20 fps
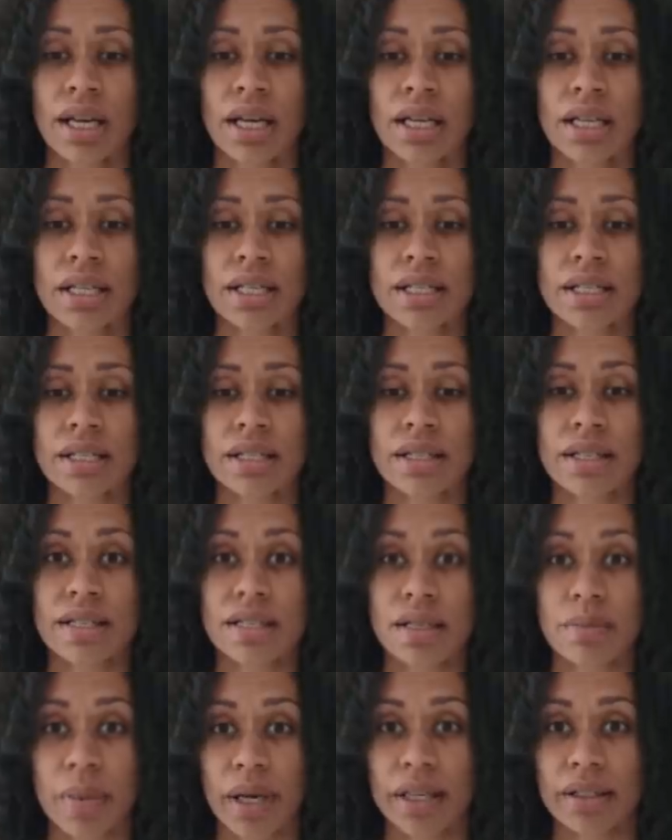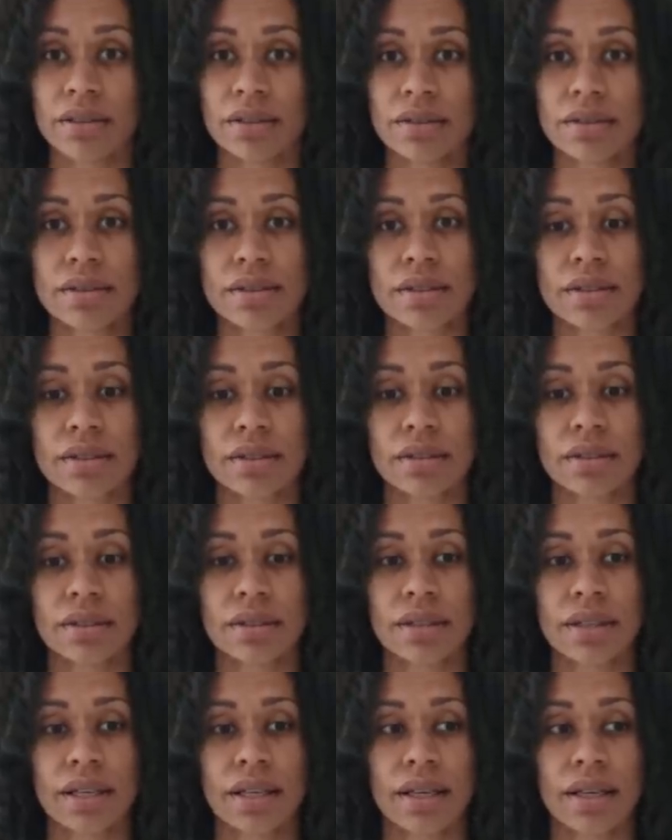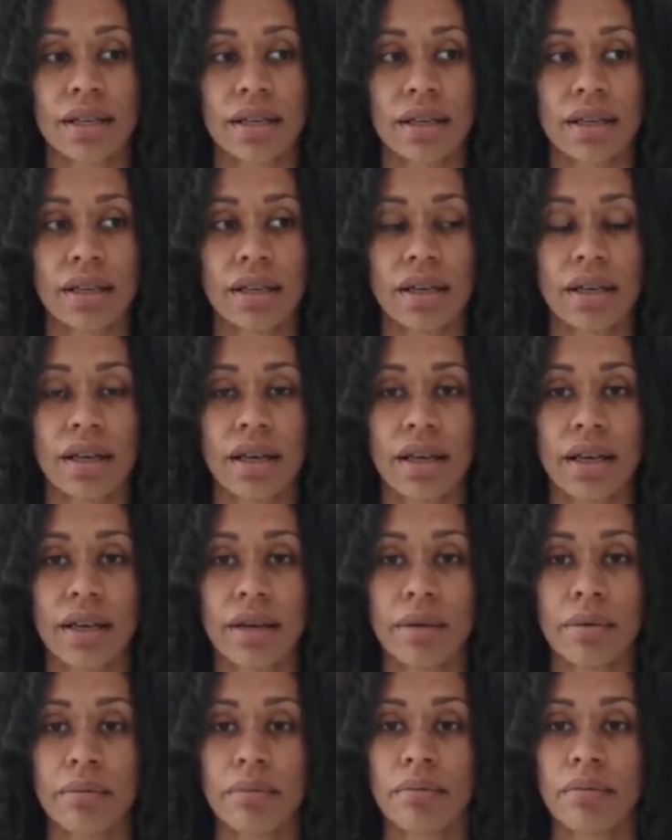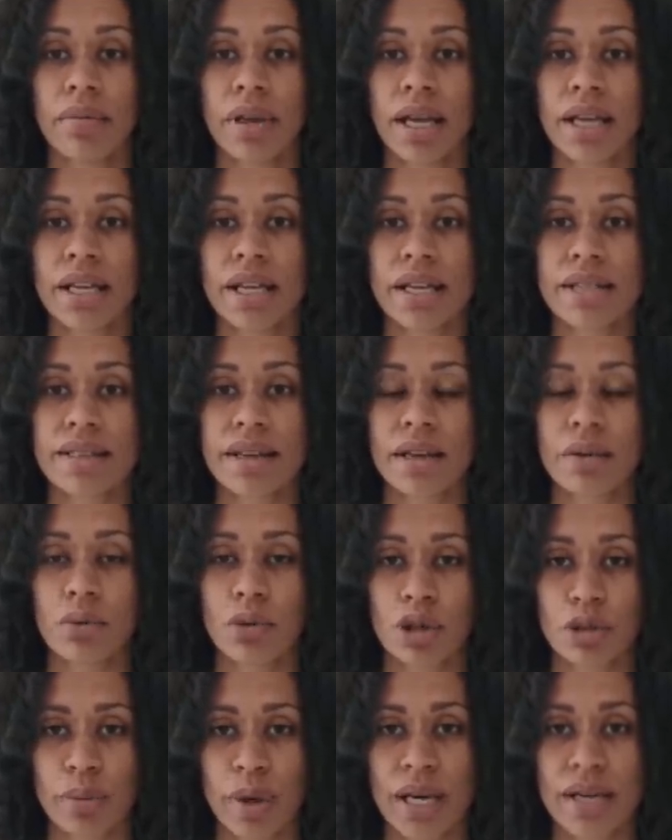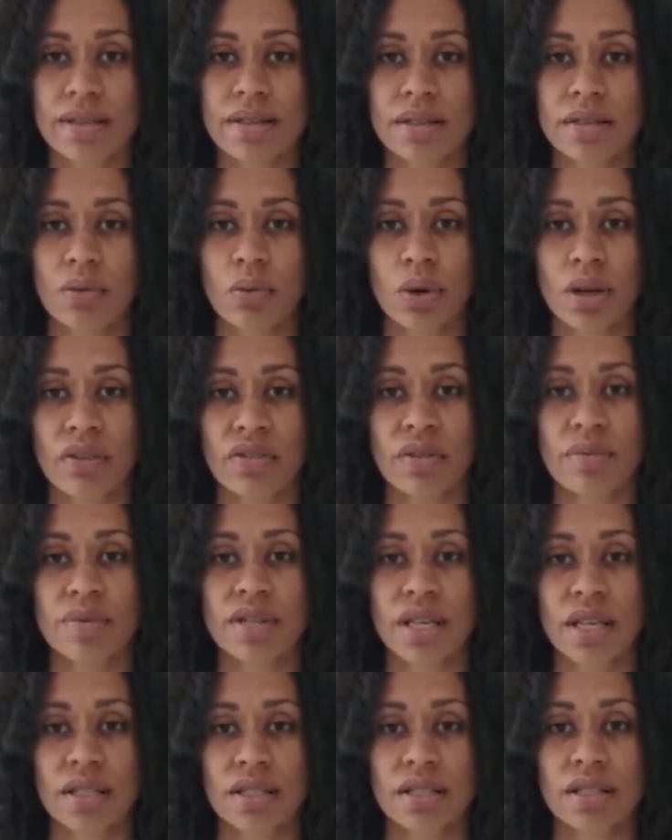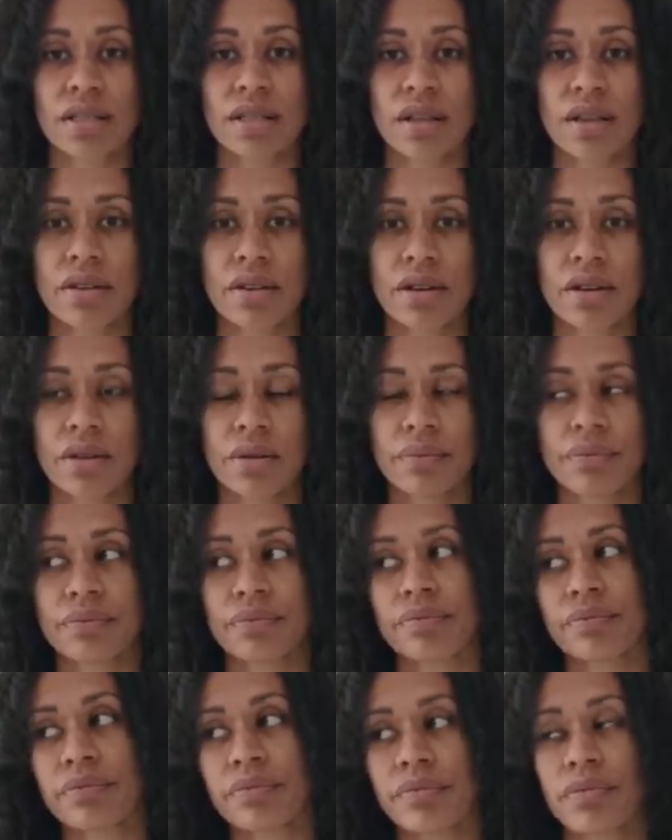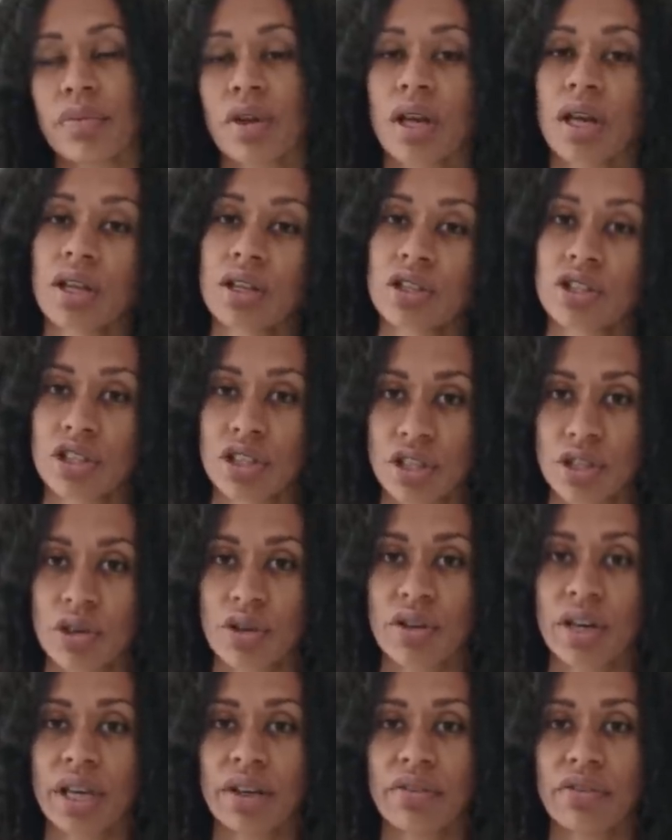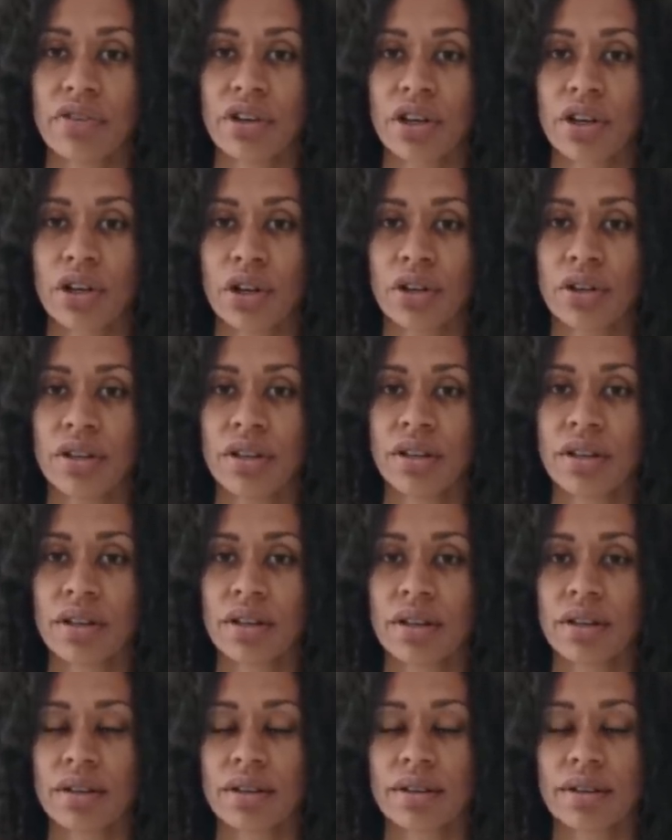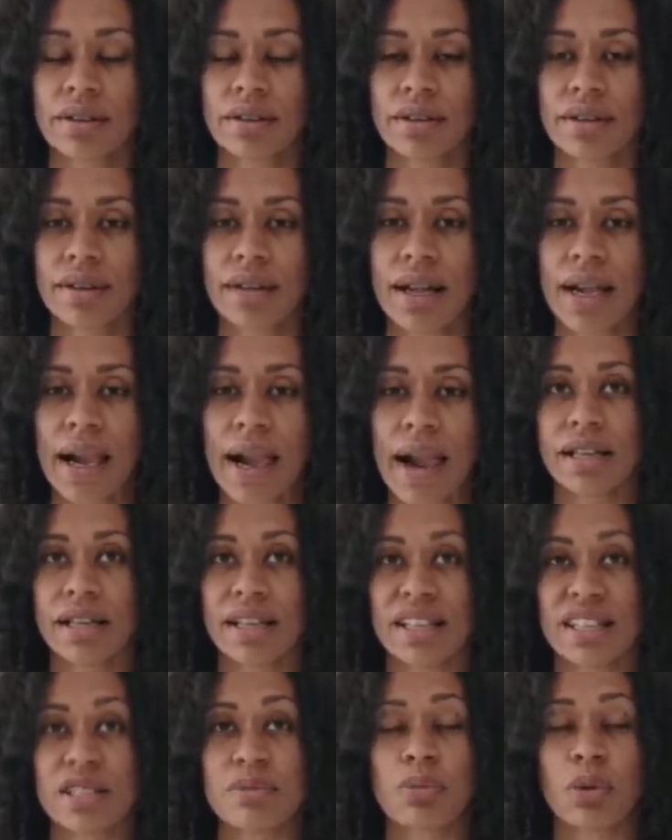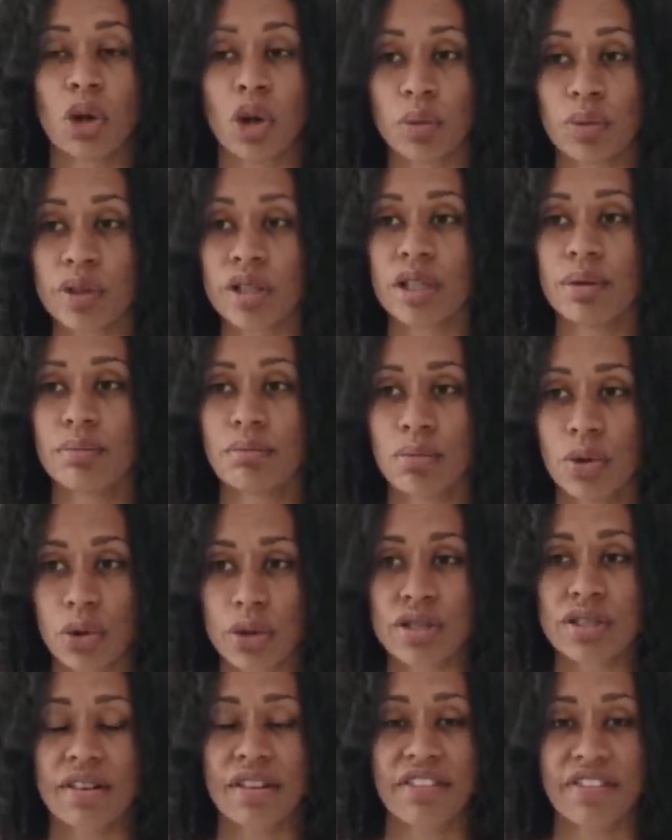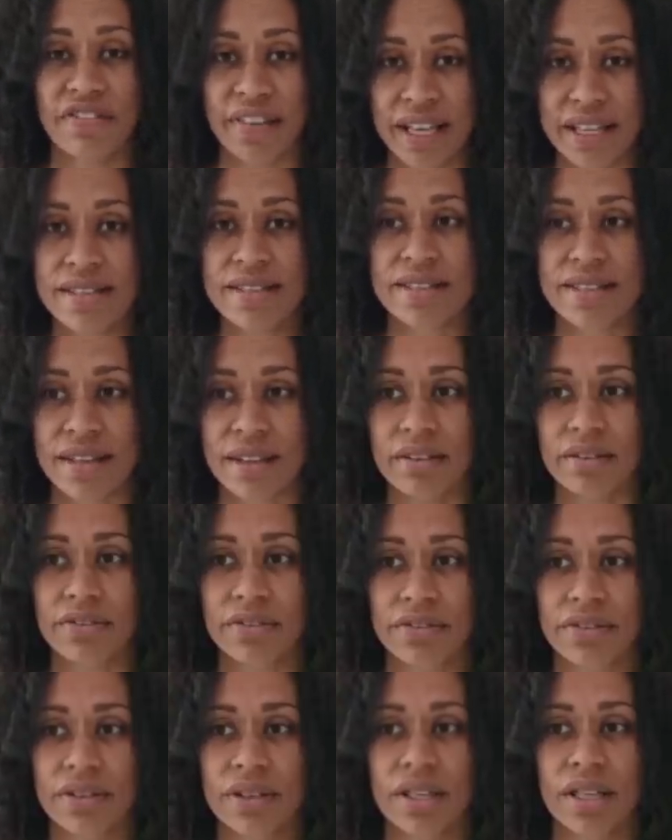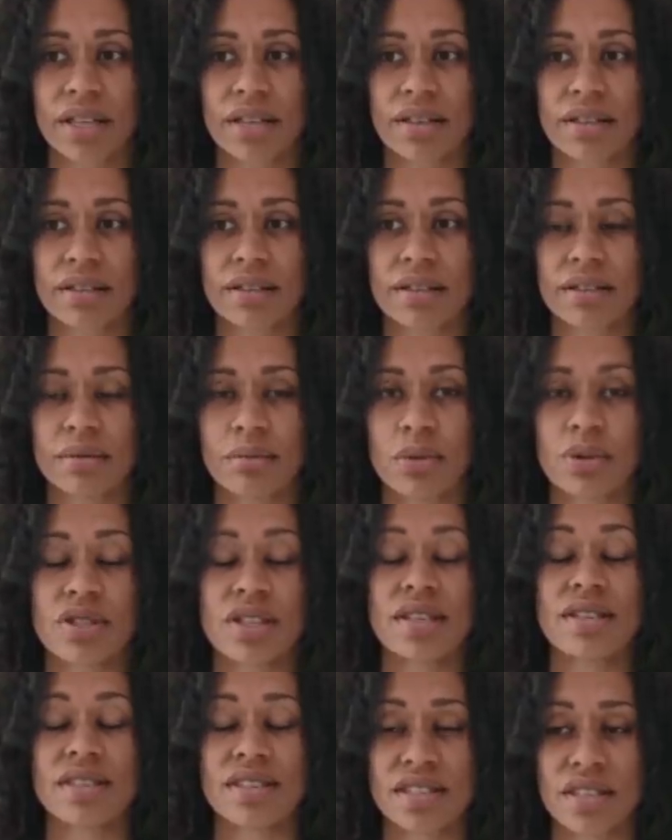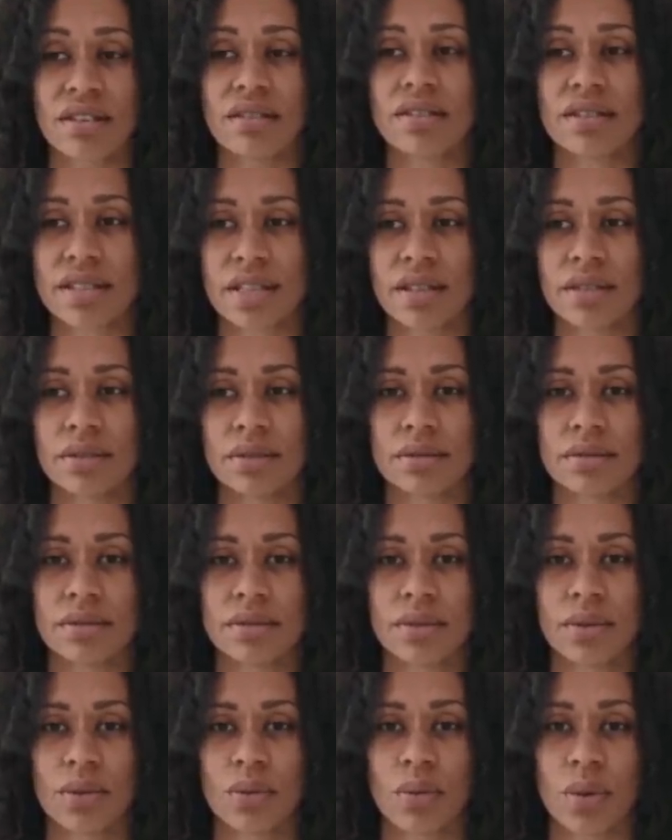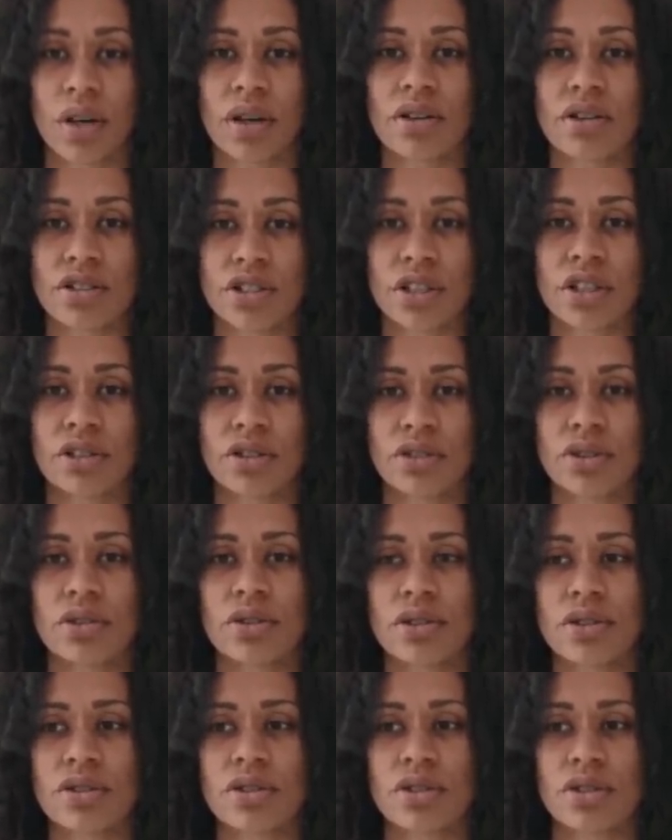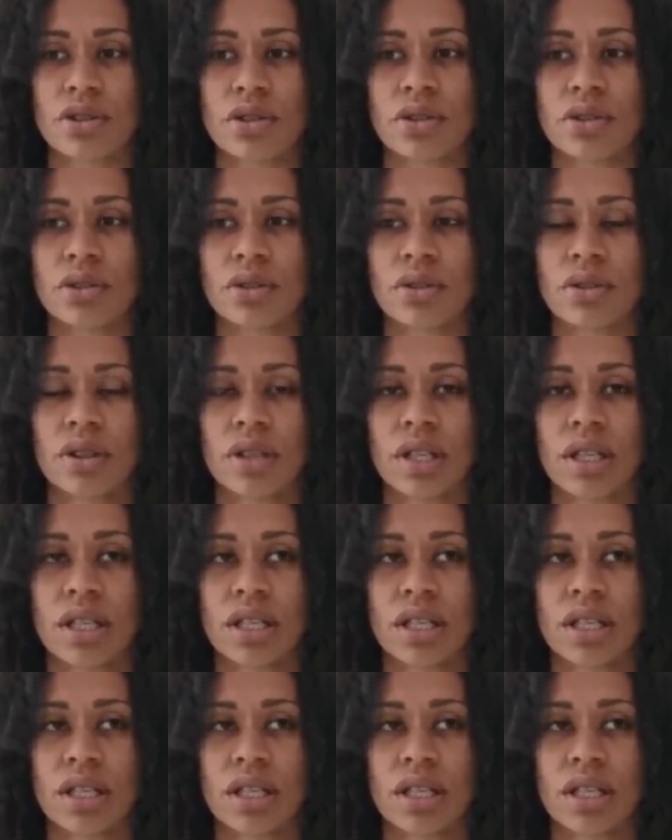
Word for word: And they smiled. Um, and as I walked past them, one of them said to the other, She's alright for a coon. It is probably the most offensive, most insulting word you can use to